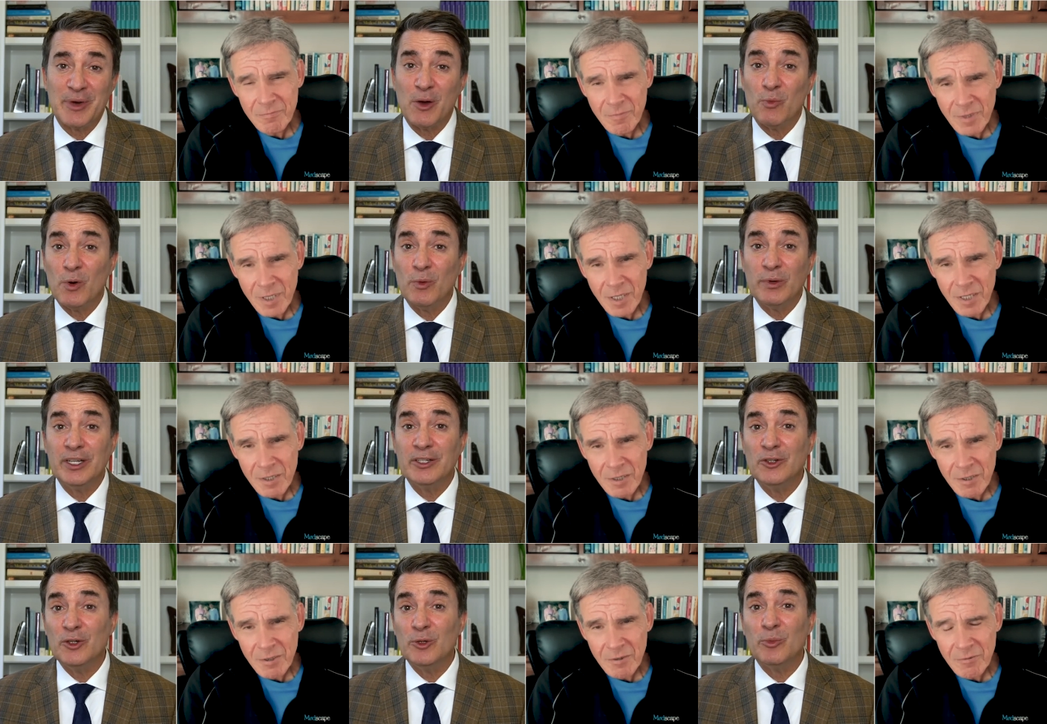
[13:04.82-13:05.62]
Speaker 1: about what we
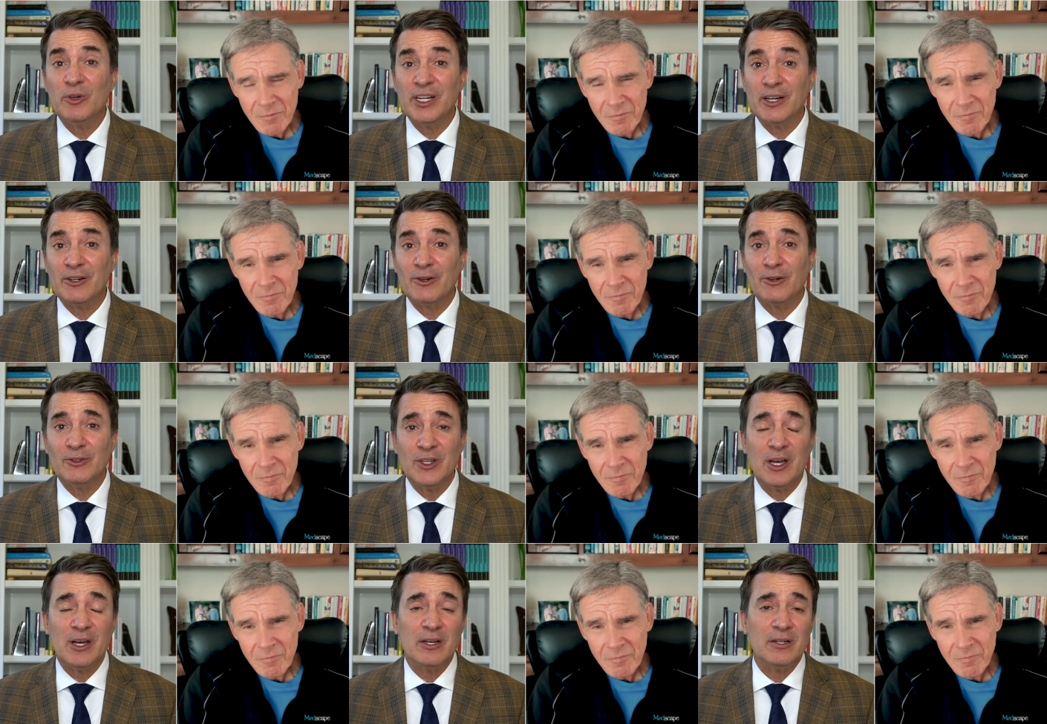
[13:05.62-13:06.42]
can do to protect
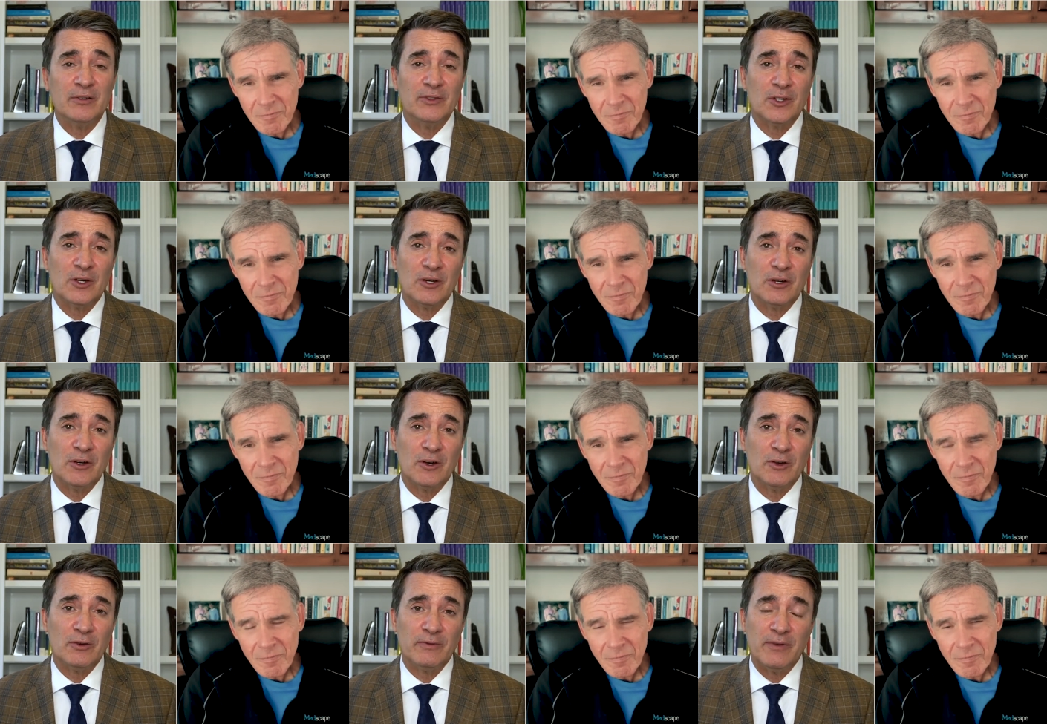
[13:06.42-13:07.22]
ourselves, our,
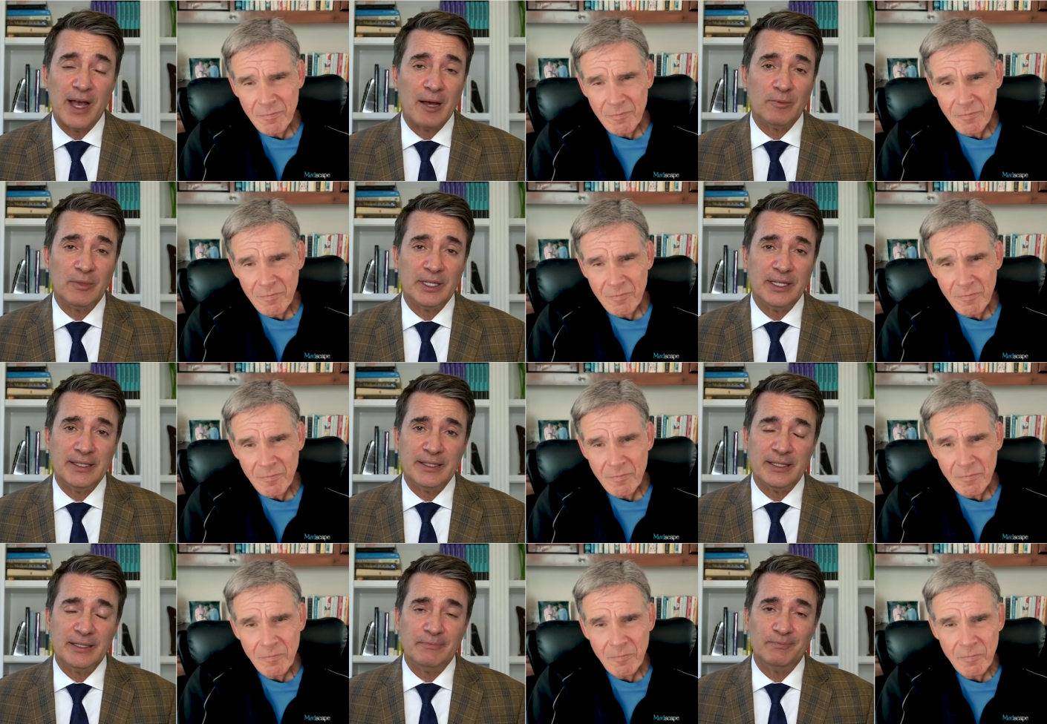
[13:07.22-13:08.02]
our
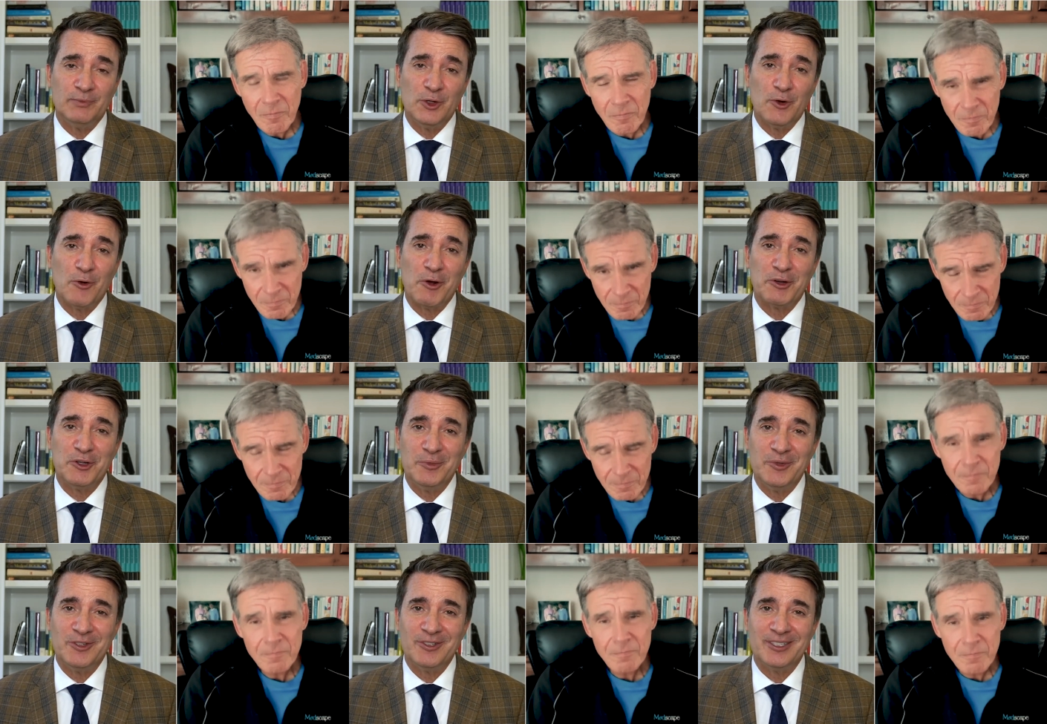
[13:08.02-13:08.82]
families, and you know our
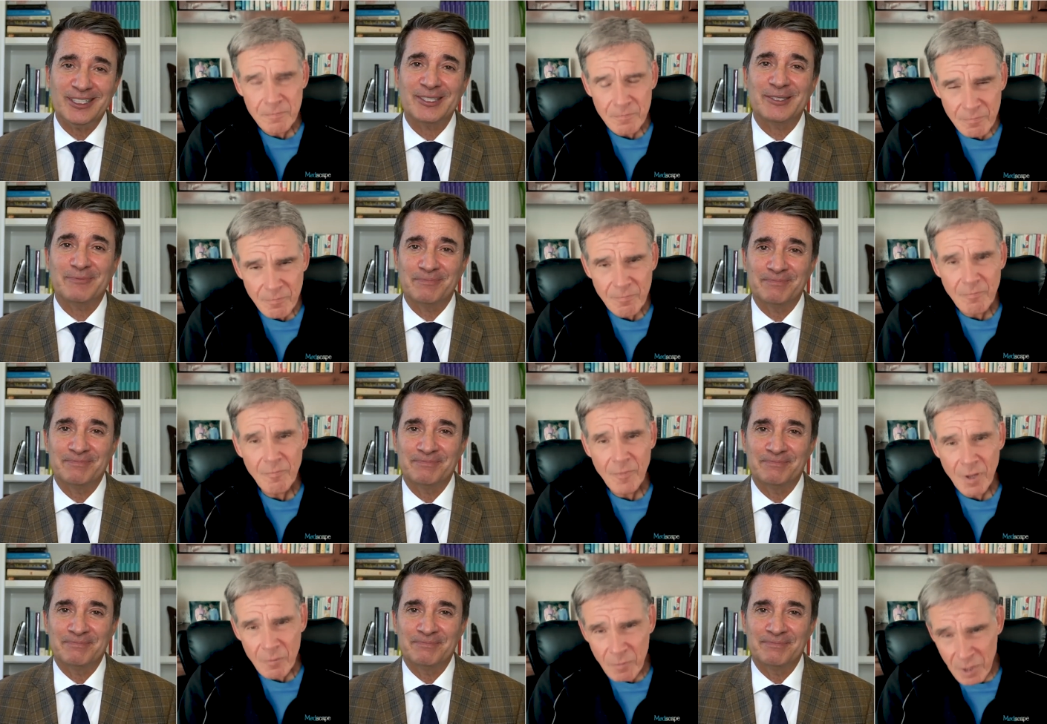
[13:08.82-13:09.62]
communities.
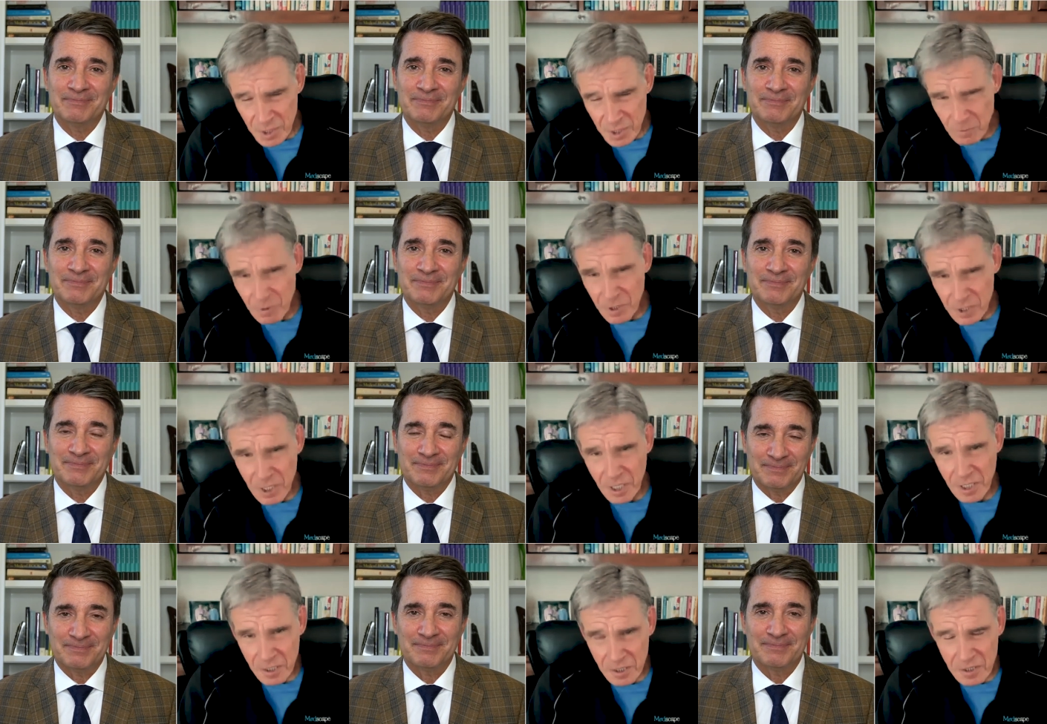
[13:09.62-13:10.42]
Much
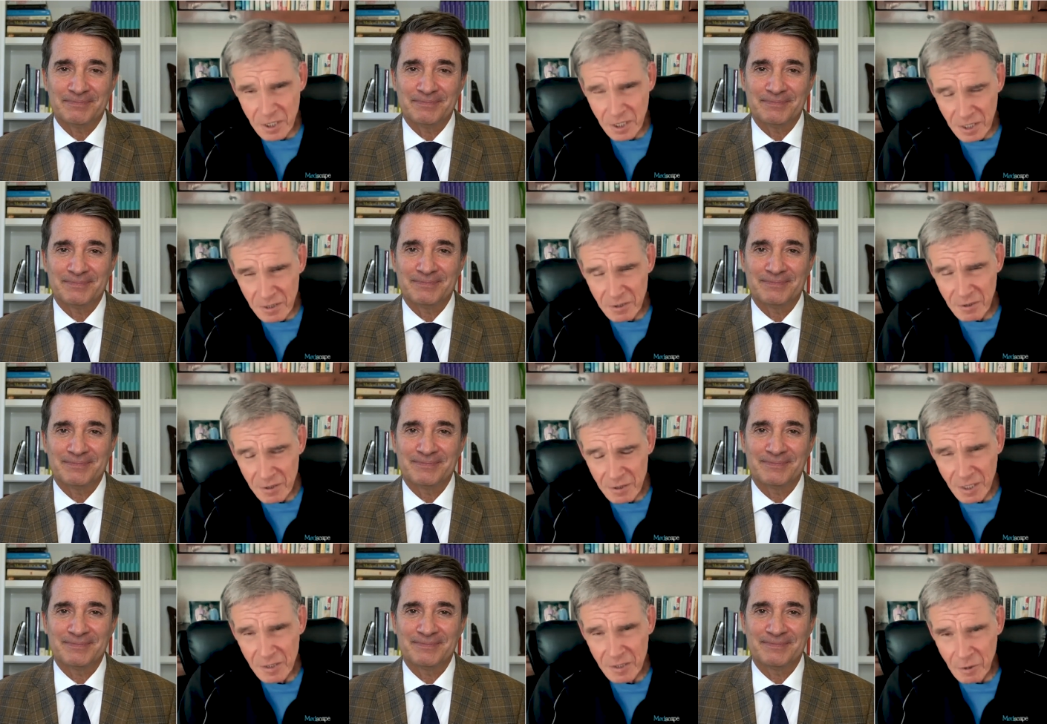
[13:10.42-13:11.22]
Speaker 2: appreciated, John,
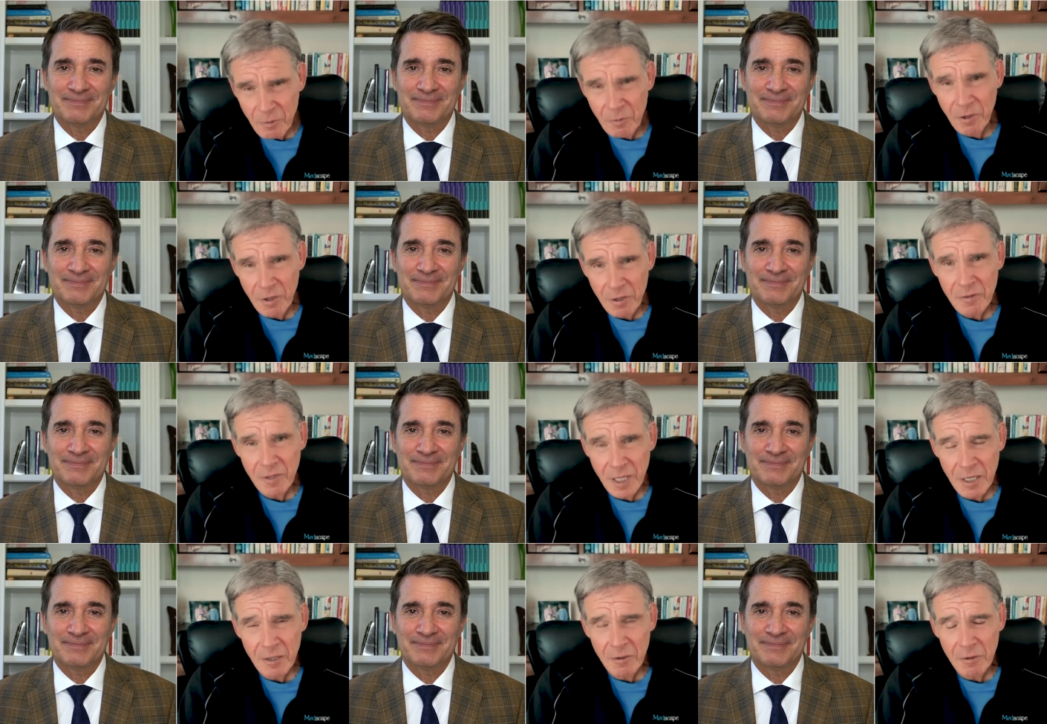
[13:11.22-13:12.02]
as always.
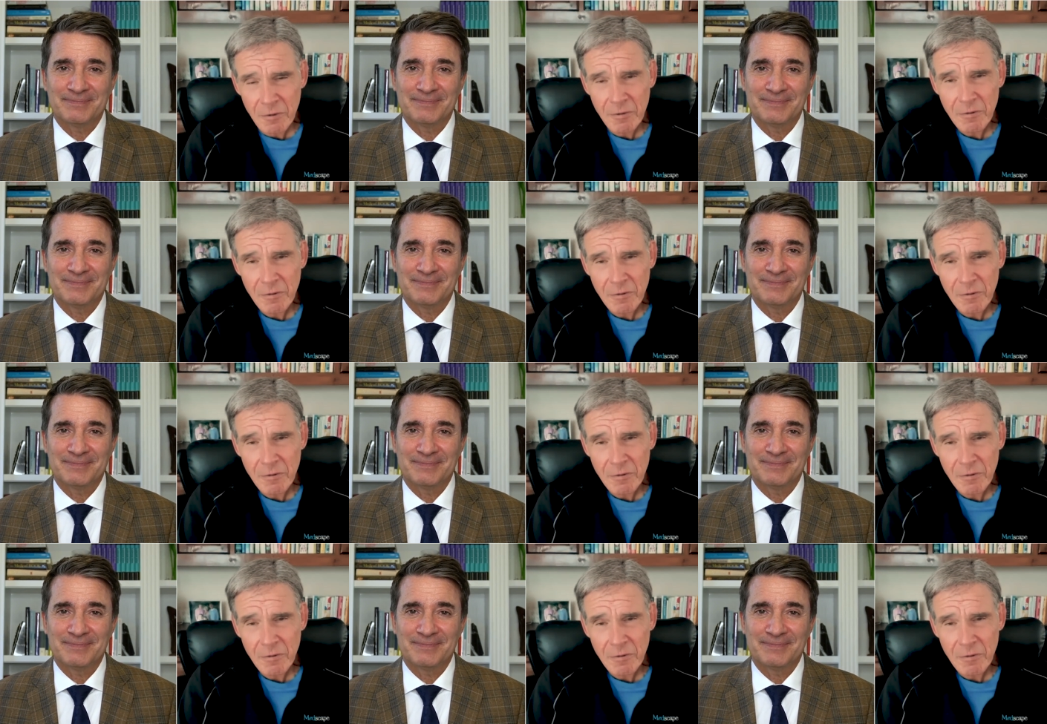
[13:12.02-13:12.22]
Thank you.